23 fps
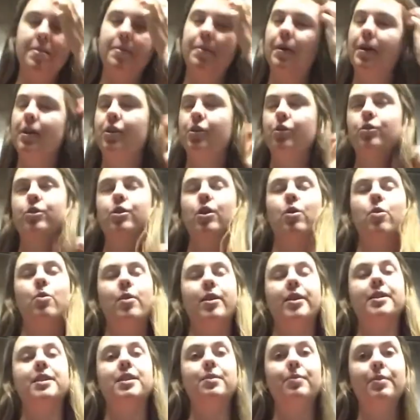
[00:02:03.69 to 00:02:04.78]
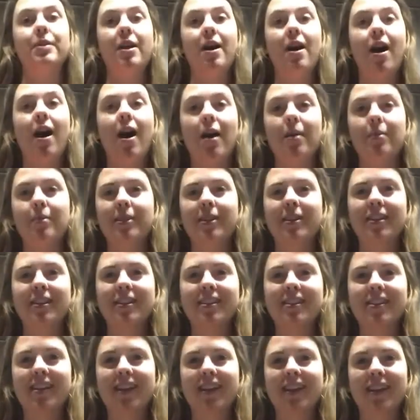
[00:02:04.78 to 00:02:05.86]
But you don't want it to be hot because
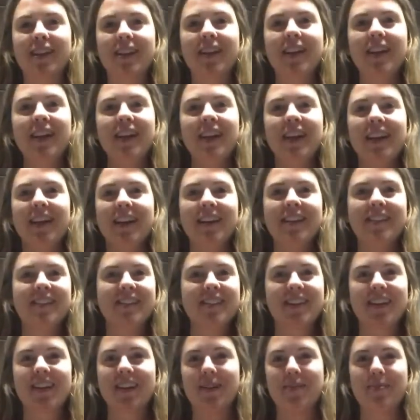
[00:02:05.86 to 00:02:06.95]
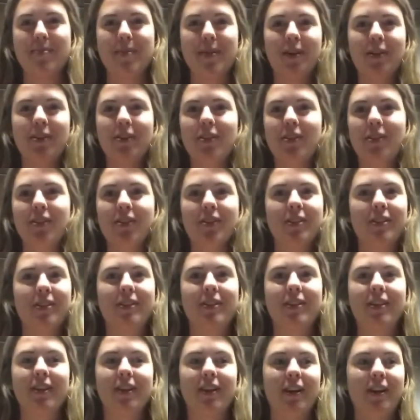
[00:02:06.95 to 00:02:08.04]
then it's gonna melt
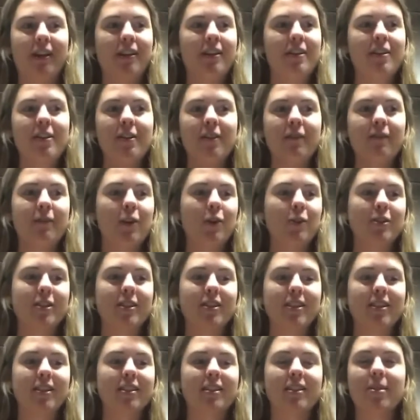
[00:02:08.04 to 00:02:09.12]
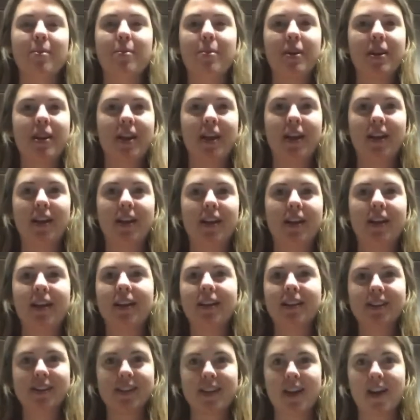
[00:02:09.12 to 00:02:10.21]
the frozenness of the banana and
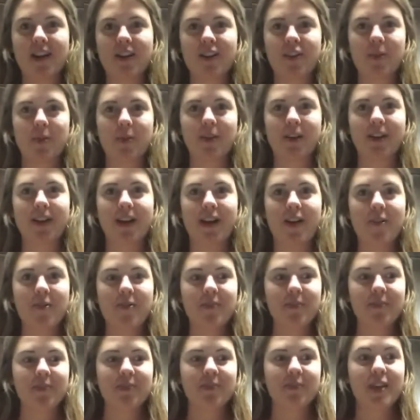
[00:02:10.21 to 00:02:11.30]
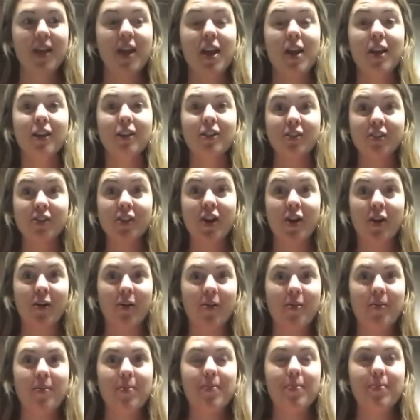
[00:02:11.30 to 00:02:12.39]
it's not gonna work out. So
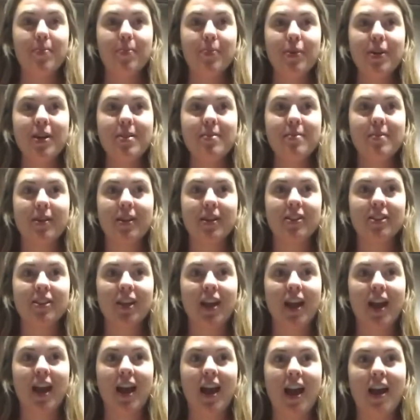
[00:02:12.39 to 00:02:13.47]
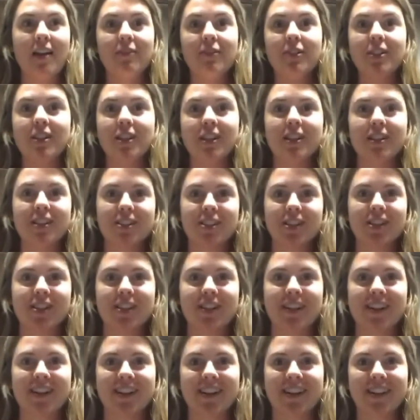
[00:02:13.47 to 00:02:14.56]
pretty much everything is just
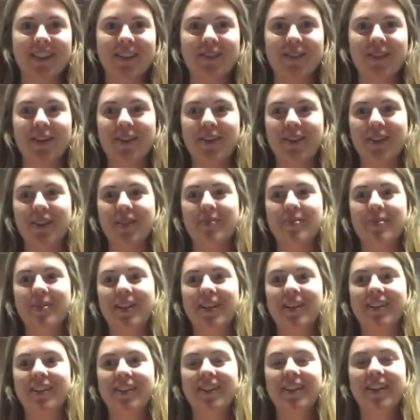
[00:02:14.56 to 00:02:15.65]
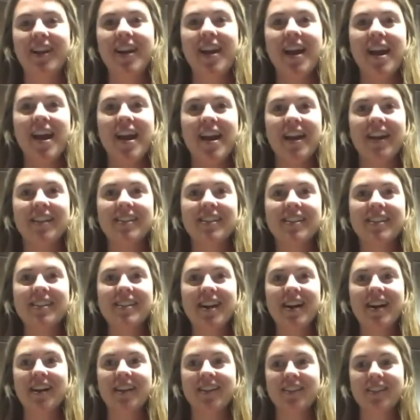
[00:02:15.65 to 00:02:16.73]
gonna get thrown in a blender. It's
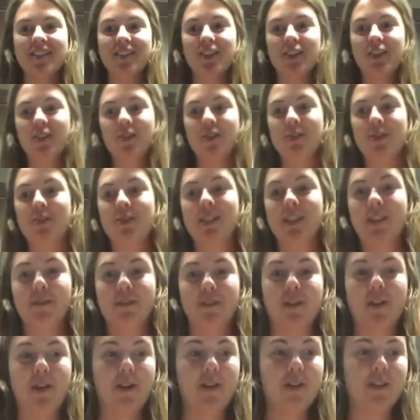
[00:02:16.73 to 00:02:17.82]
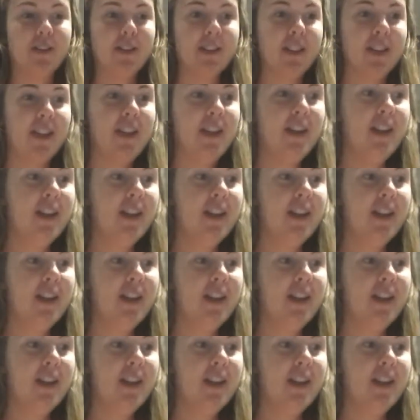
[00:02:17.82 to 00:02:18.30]
not too difficult.